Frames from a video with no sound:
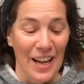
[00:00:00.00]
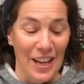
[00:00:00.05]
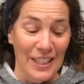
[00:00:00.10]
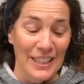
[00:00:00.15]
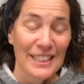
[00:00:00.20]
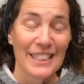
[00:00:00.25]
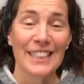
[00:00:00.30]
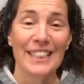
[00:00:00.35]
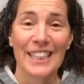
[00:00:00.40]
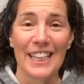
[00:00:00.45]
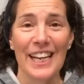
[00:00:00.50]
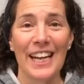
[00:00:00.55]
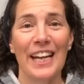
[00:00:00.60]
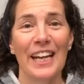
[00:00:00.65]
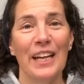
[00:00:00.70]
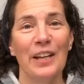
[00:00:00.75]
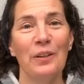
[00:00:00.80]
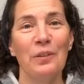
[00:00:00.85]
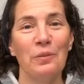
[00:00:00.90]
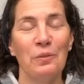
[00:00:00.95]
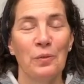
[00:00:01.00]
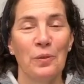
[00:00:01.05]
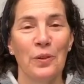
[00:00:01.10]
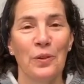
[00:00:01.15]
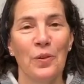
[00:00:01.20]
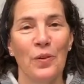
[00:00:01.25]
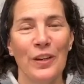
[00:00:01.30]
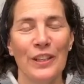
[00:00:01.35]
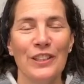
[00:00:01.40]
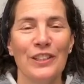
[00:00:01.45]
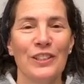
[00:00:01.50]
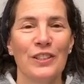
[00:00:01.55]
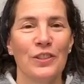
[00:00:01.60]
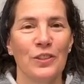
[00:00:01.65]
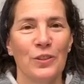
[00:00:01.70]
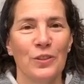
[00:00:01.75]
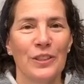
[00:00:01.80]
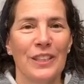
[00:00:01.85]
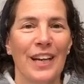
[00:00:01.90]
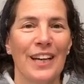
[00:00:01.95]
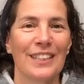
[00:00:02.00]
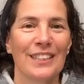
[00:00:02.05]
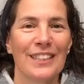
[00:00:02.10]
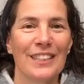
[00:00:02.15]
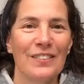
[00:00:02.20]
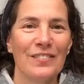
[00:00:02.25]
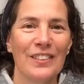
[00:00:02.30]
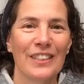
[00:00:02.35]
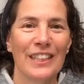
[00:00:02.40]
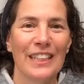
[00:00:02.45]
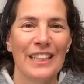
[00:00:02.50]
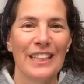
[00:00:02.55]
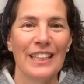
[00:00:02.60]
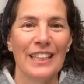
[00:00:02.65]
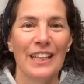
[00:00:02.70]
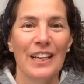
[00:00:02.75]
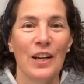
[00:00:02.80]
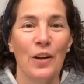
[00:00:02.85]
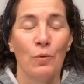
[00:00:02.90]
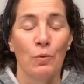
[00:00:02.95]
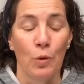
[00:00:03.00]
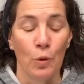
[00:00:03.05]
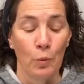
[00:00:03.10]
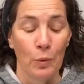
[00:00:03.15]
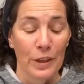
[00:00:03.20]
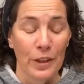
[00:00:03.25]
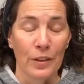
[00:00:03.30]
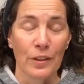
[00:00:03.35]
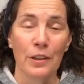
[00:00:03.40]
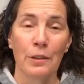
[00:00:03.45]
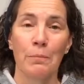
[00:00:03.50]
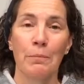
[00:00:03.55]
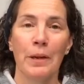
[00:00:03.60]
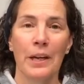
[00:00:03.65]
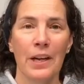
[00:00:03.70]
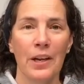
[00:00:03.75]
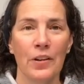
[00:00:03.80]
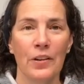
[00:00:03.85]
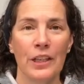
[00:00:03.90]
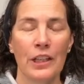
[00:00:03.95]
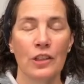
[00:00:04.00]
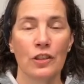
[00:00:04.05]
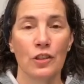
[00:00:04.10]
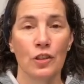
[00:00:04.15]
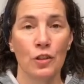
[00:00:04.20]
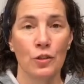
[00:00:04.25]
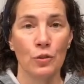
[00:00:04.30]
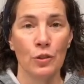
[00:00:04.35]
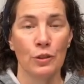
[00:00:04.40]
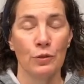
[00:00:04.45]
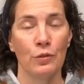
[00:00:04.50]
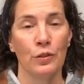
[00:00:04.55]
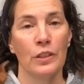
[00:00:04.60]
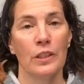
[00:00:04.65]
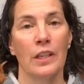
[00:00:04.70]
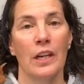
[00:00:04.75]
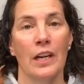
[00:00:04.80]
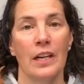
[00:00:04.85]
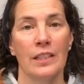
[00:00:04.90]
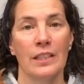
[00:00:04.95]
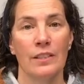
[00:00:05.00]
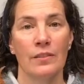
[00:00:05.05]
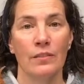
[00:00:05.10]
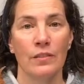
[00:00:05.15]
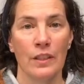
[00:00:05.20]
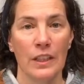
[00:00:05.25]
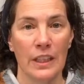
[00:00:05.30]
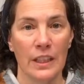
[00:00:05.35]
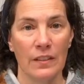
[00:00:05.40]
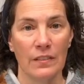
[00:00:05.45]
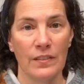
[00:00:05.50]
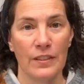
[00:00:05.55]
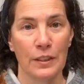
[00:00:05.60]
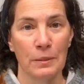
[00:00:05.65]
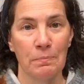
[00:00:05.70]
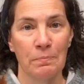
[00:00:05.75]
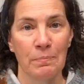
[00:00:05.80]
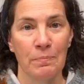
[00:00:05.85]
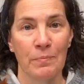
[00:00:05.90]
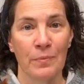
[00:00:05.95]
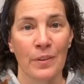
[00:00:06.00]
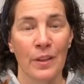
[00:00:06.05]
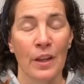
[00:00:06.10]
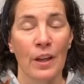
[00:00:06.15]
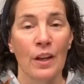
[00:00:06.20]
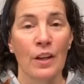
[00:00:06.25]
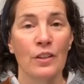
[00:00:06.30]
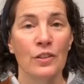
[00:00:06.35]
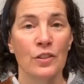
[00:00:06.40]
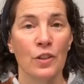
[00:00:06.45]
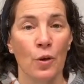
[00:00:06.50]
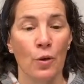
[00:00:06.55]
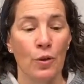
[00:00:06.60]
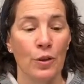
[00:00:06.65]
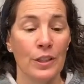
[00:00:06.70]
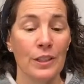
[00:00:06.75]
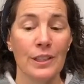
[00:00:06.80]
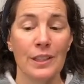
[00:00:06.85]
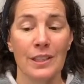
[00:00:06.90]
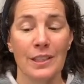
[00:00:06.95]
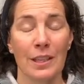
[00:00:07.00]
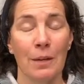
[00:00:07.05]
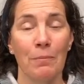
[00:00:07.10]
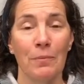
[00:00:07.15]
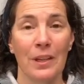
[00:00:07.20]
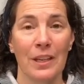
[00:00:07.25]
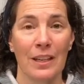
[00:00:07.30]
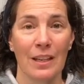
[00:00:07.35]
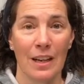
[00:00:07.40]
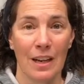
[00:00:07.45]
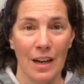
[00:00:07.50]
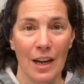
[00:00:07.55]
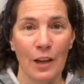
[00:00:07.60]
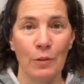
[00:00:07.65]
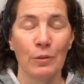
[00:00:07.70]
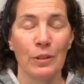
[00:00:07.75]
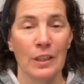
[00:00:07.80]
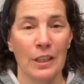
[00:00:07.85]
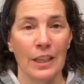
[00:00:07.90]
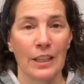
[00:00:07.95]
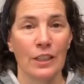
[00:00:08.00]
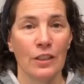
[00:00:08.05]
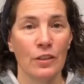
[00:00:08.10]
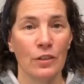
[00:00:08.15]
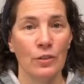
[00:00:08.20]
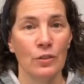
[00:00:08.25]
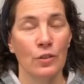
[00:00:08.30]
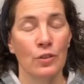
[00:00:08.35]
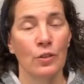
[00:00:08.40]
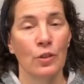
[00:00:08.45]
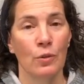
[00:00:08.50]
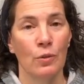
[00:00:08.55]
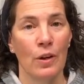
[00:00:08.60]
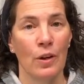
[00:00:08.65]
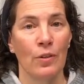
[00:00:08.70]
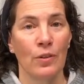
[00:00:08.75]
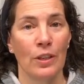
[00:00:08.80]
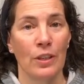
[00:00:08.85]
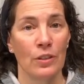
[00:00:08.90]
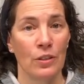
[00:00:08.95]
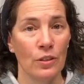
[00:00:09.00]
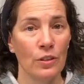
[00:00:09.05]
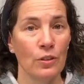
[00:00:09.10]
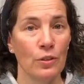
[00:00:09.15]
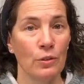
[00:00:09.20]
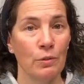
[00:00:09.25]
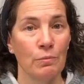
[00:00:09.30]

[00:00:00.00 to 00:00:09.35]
Today, we're going to do an activity where we are comparing 2 different kinds of leaves. So this is something I would like you to go out and do.